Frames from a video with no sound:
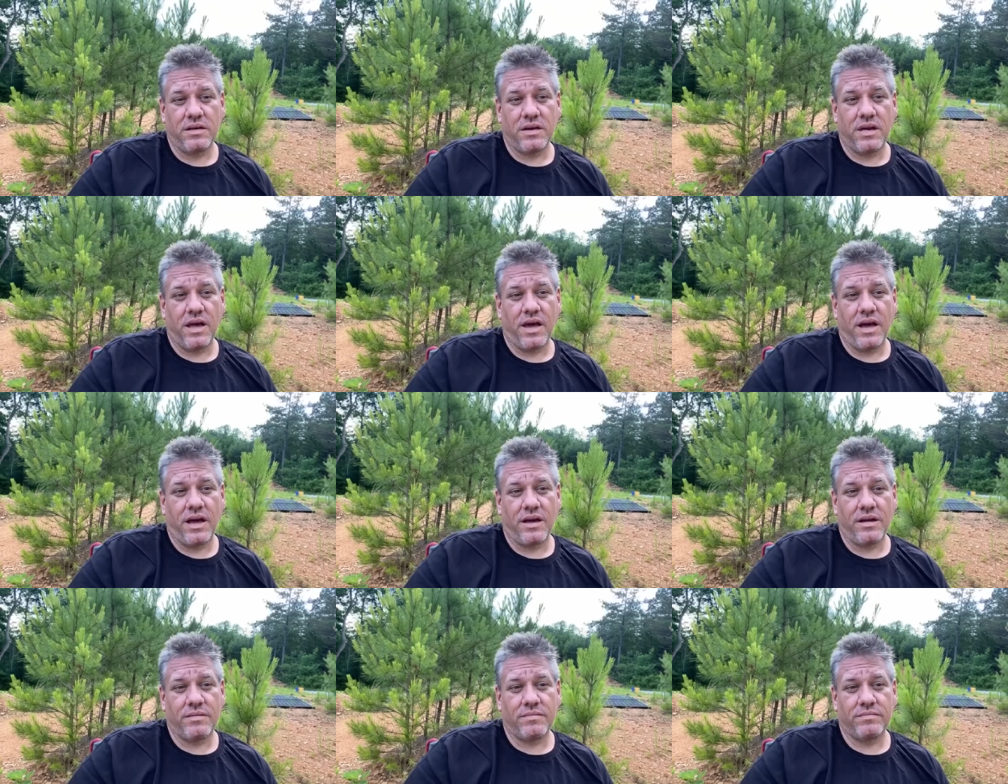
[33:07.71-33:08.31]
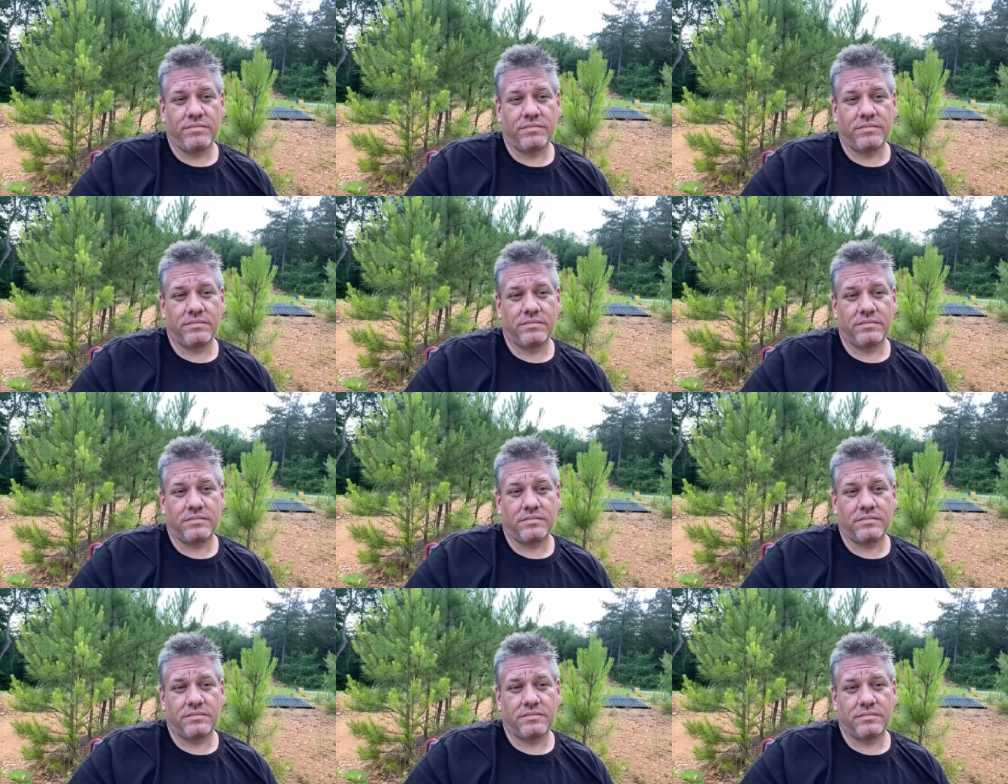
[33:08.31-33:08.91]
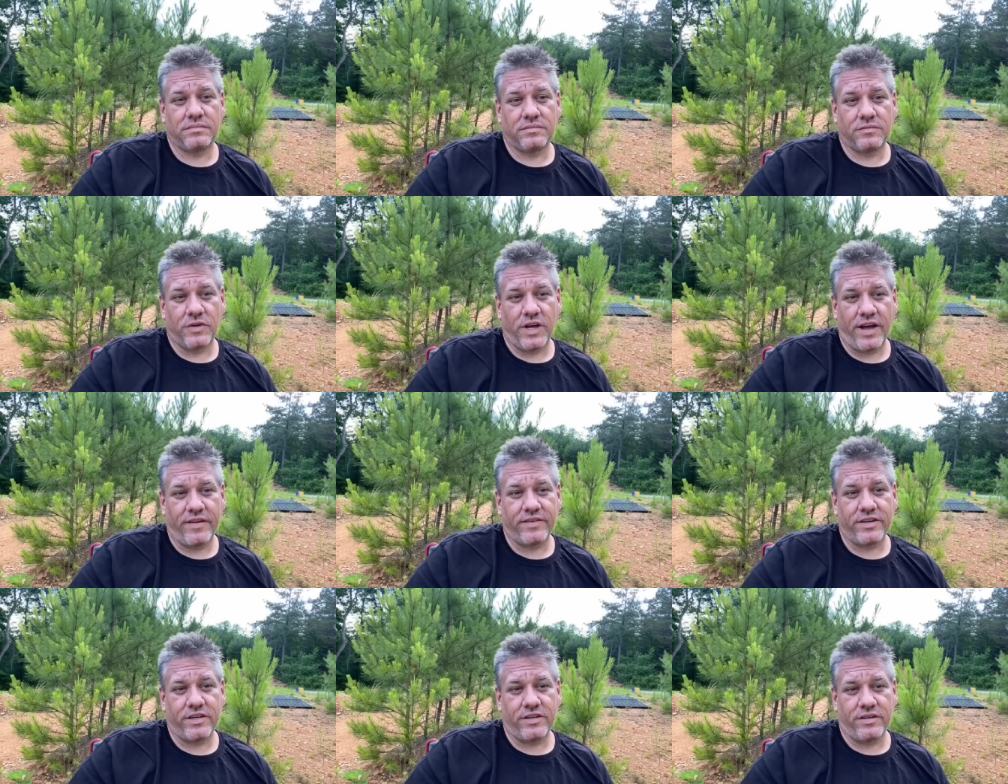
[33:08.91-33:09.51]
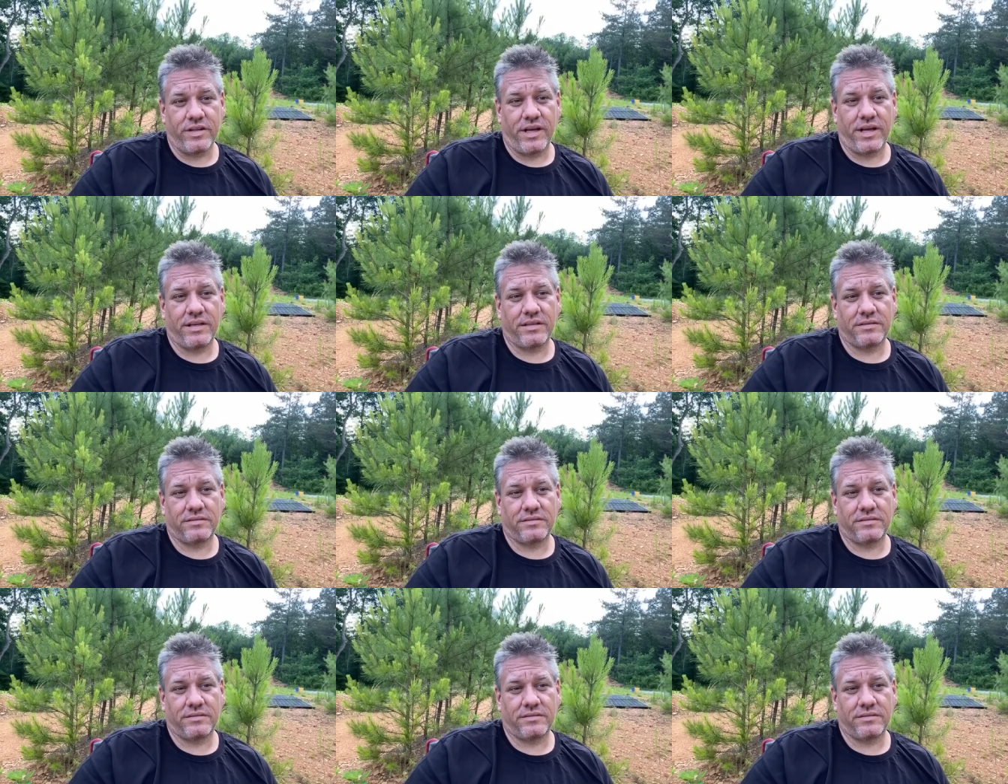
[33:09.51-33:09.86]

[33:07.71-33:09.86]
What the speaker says: We'll have to do that.